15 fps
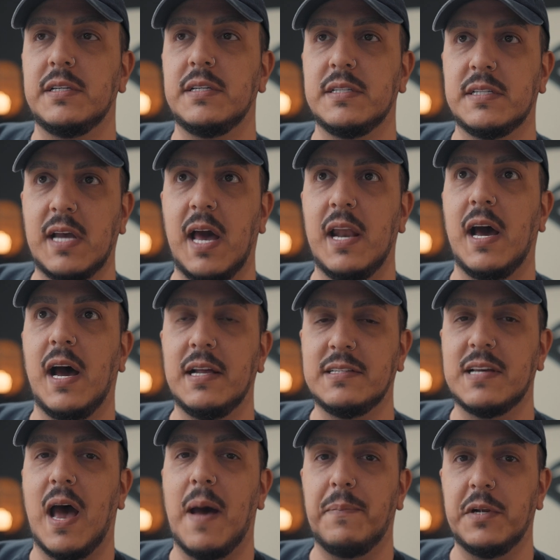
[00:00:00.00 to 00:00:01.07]
is kind of on
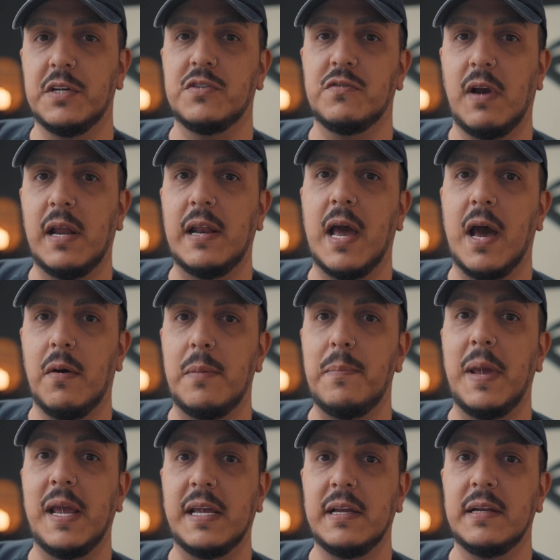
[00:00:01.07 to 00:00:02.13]
top of this right now and
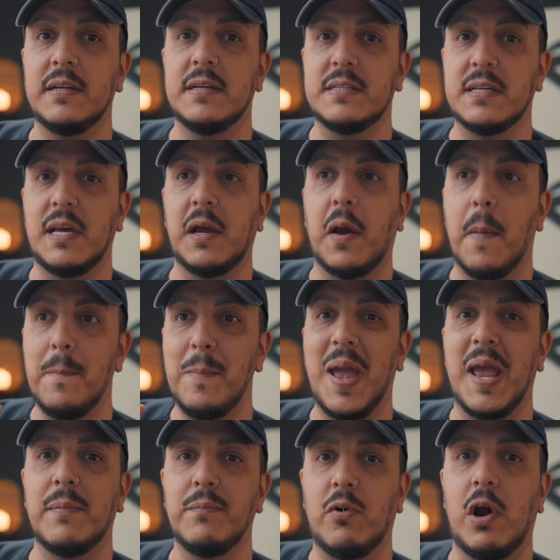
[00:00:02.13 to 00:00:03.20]
making this like a
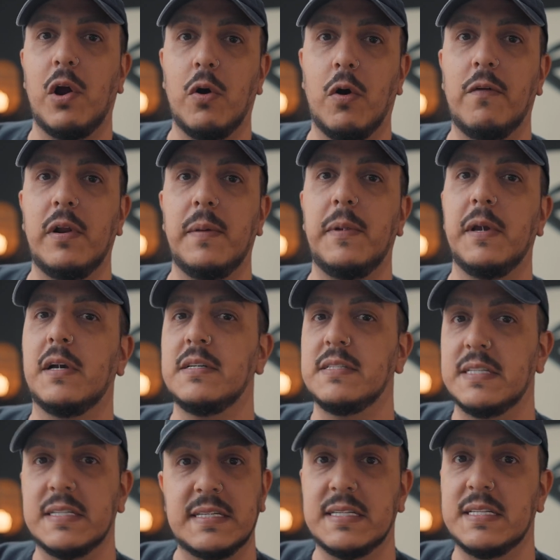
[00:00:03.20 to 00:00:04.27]
main priority, because
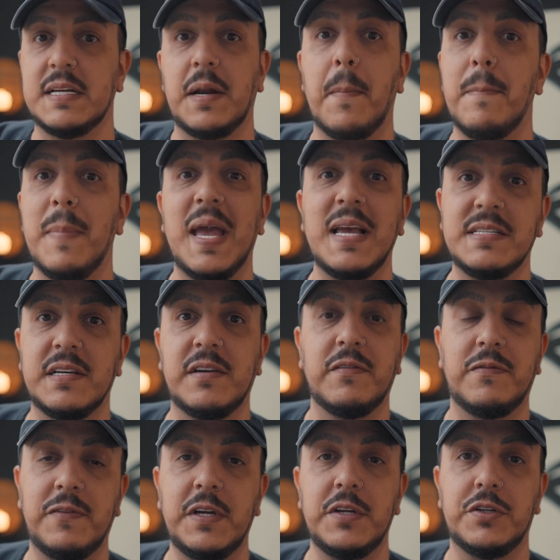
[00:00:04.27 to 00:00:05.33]
this is an amazing
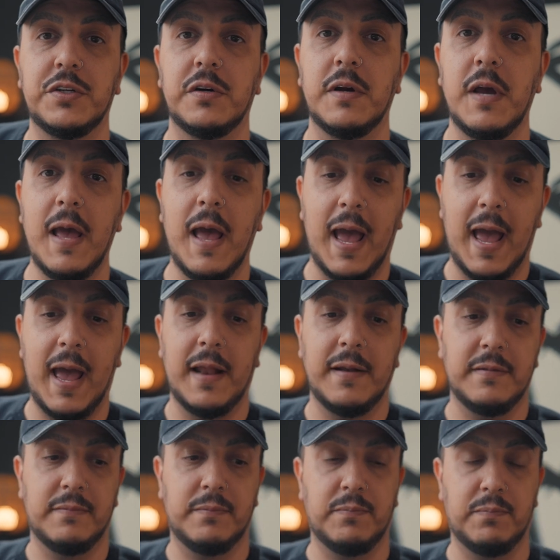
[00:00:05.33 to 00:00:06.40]
feature.
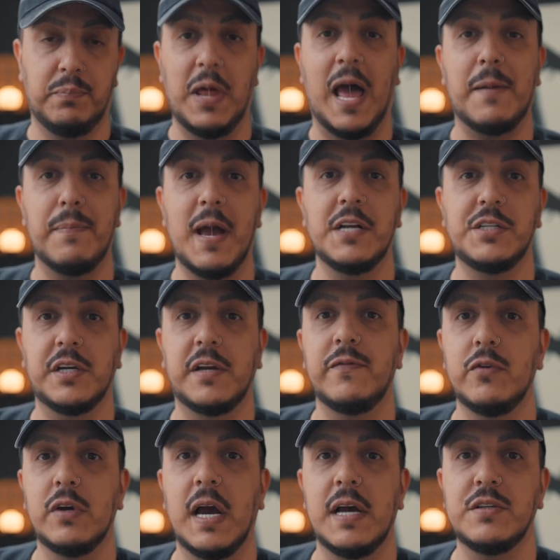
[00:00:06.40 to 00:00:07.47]
And Blackmagic, if
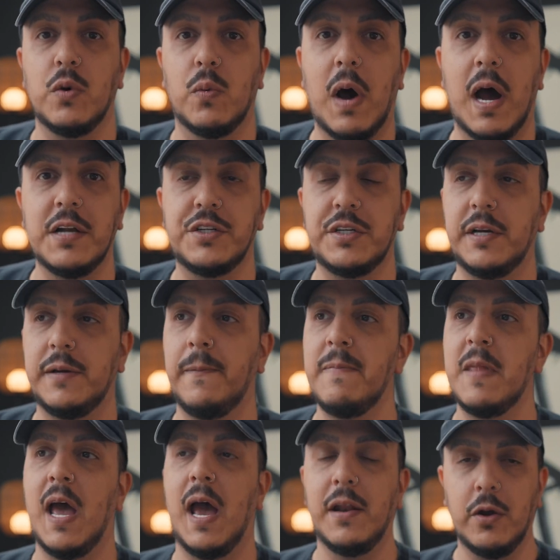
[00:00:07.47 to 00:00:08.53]
you guys are watching,
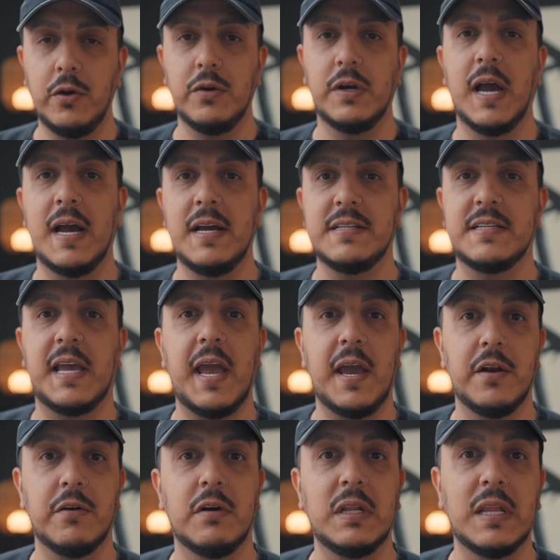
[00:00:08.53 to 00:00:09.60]
I know you guys
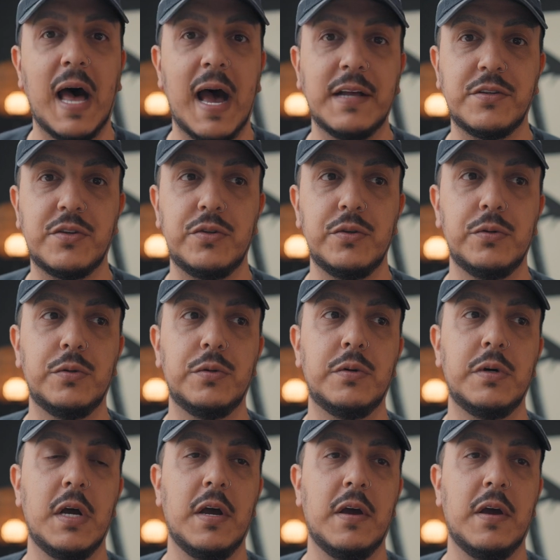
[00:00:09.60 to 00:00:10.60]
cater a lot to